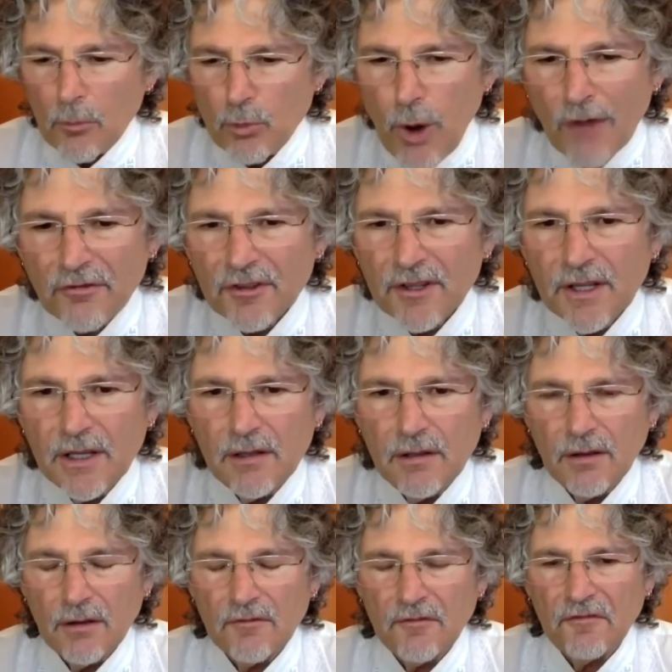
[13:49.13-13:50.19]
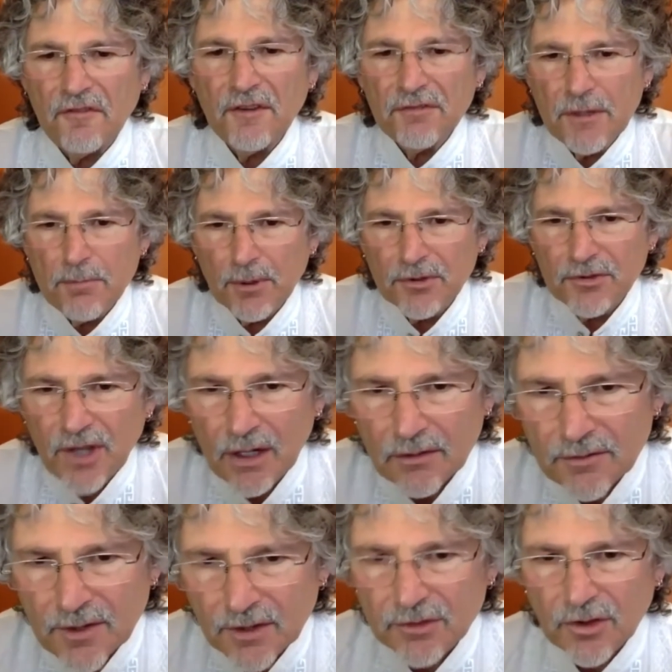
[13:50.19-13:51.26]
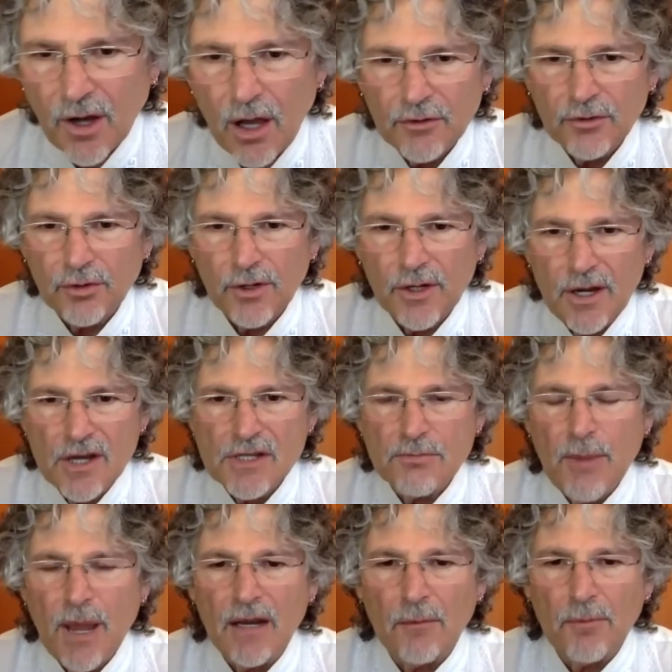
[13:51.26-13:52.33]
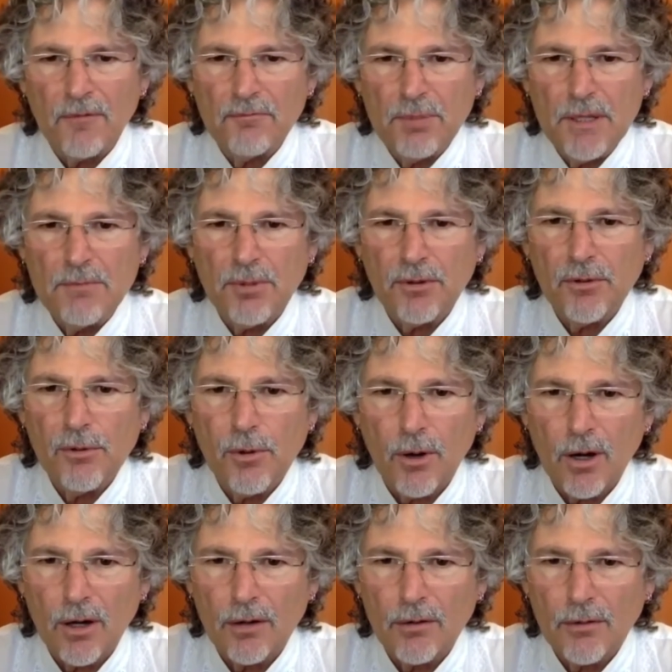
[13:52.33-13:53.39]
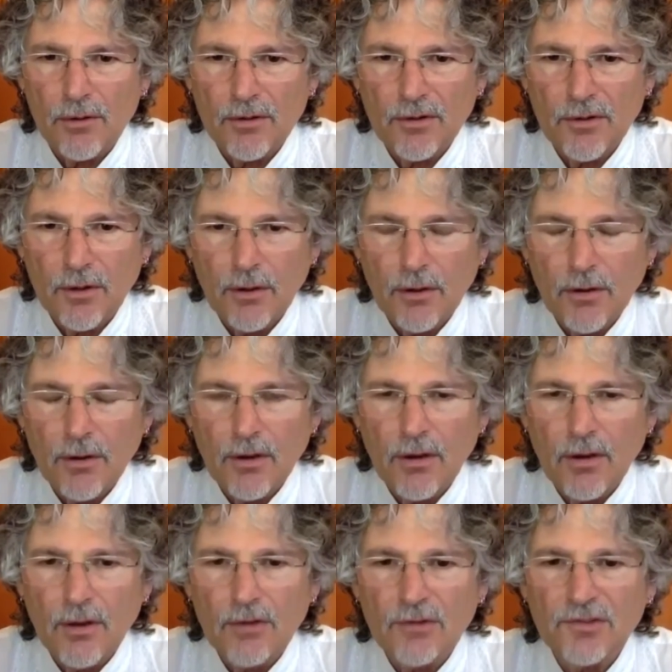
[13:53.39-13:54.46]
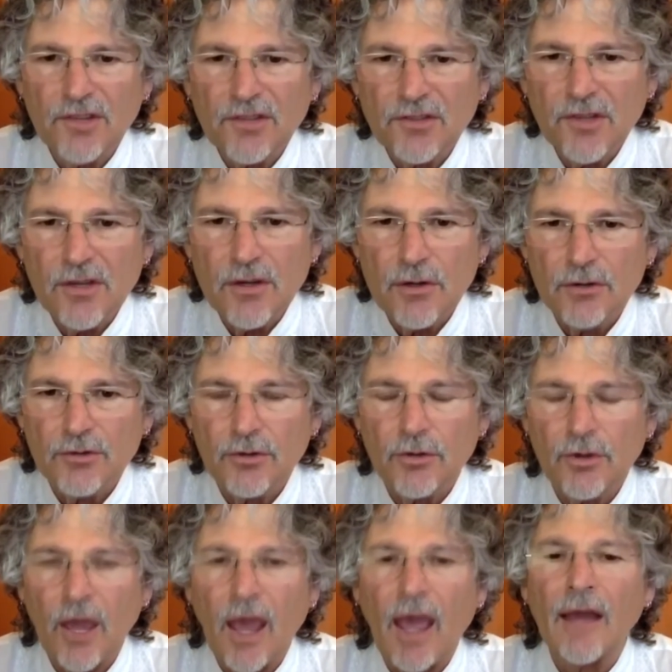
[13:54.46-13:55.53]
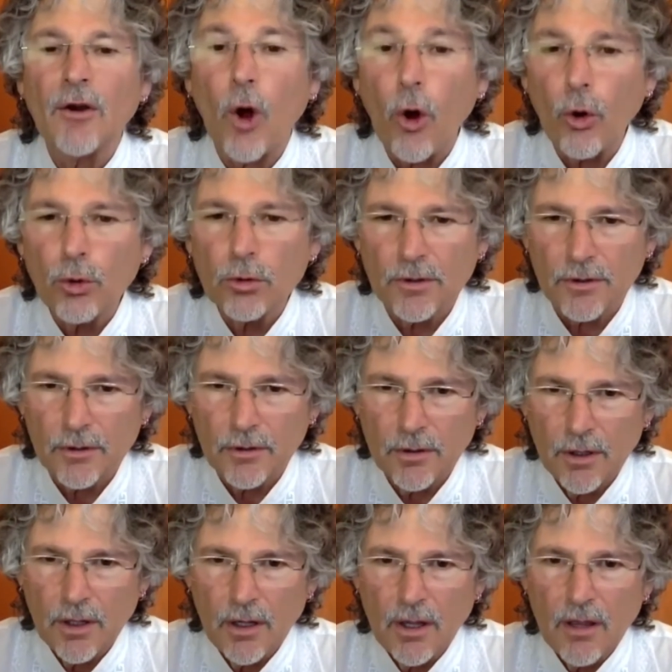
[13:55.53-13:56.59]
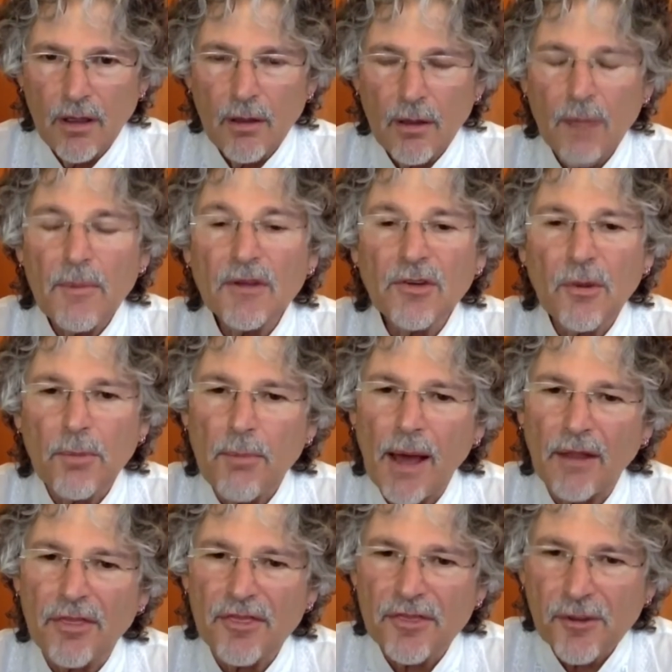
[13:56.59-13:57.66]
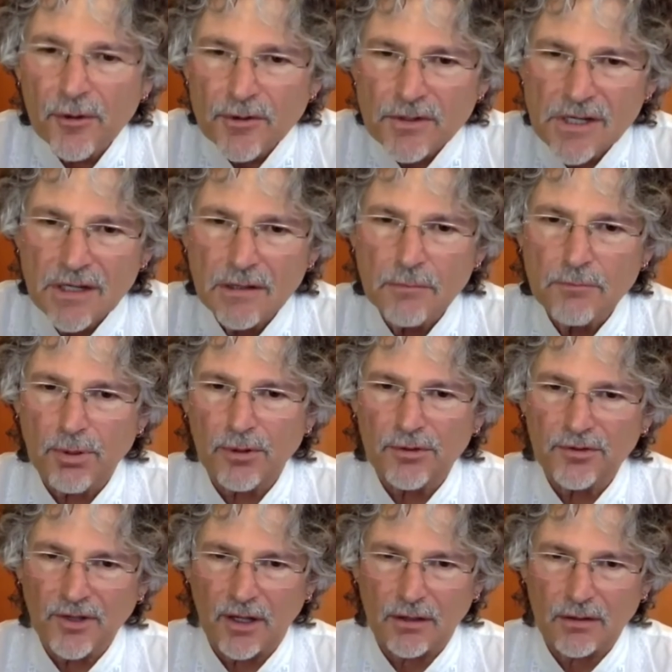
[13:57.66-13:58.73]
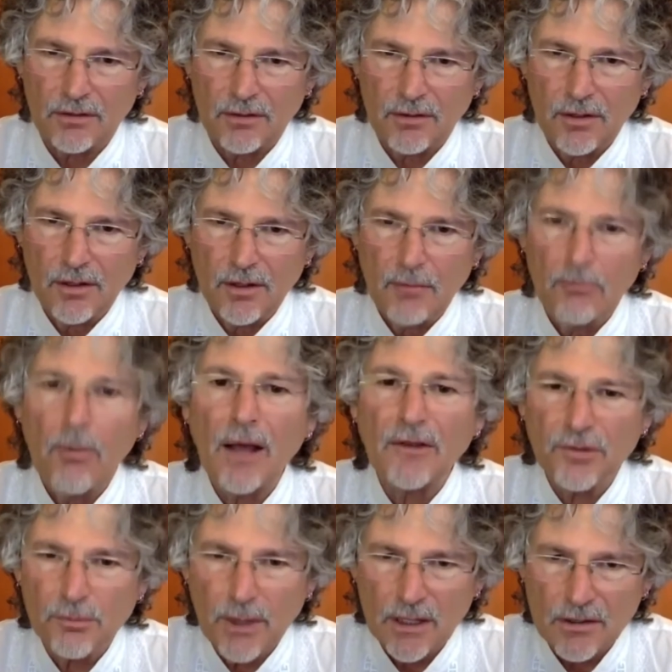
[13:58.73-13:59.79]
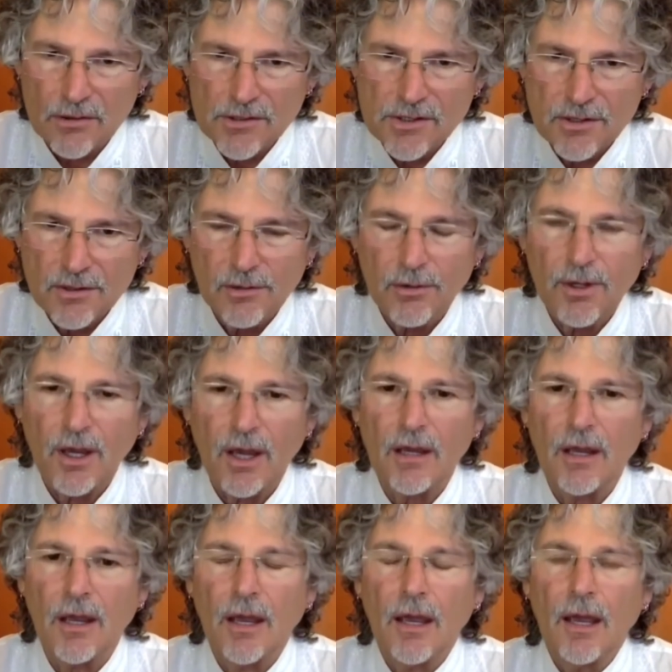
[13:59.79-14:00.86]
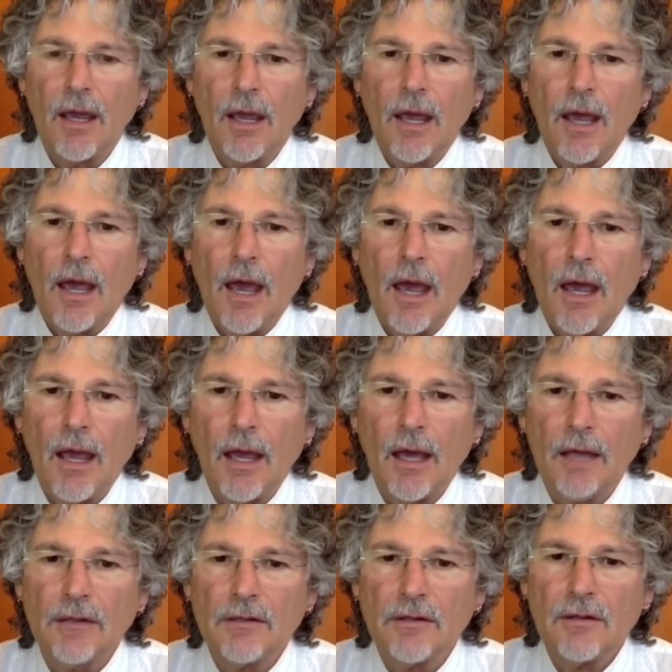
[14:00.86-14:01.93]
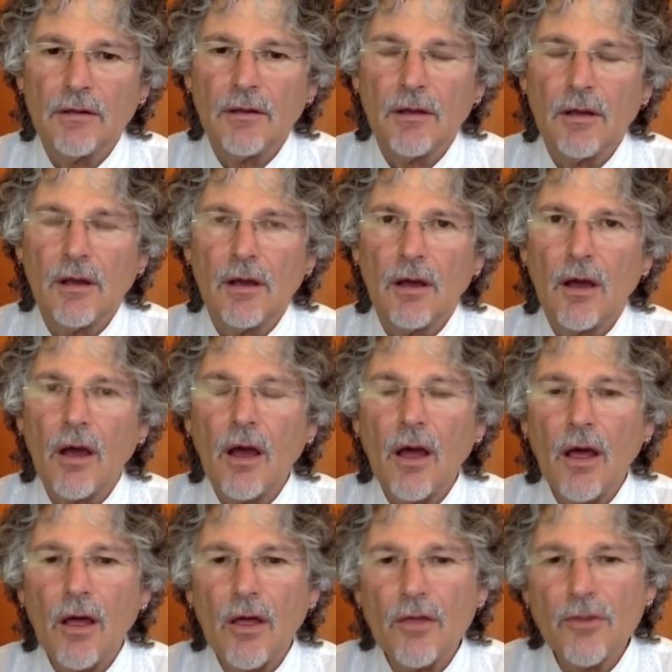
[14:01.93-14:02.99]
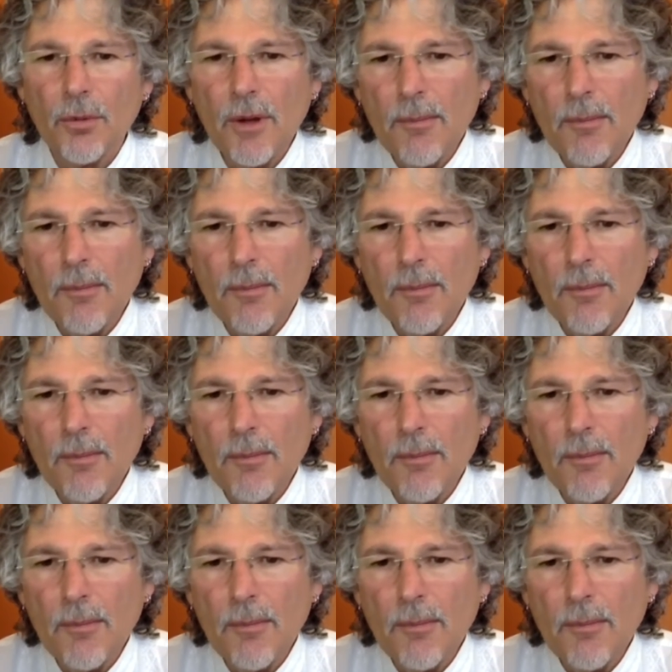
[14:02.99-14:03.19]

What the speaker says: Roughly 50% of this country is made up of people who are 60 years and older. That makes up about 13%, más o menos, okay? And the